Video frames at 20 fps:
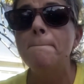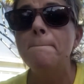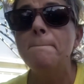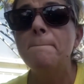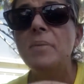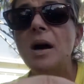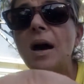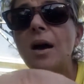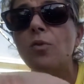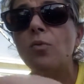
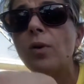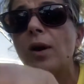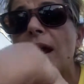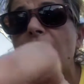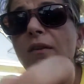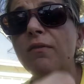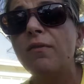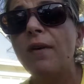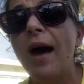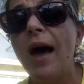But what
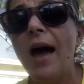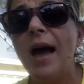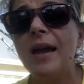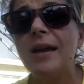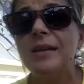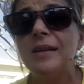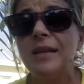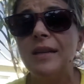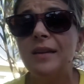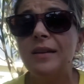I
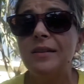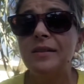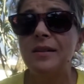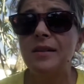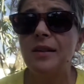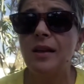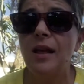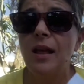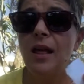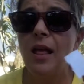find is
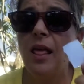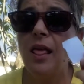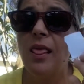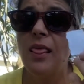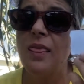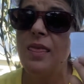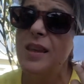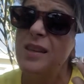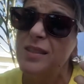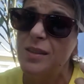
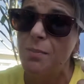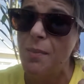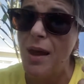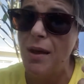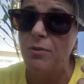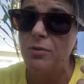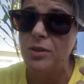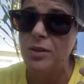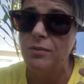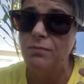this
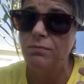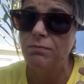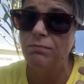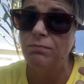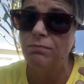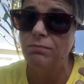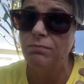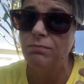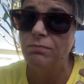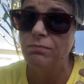amount,
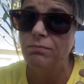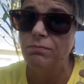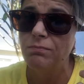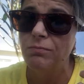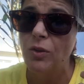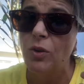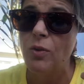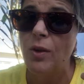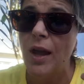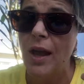
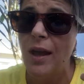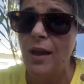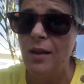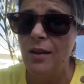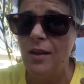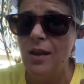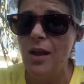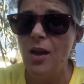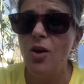okay?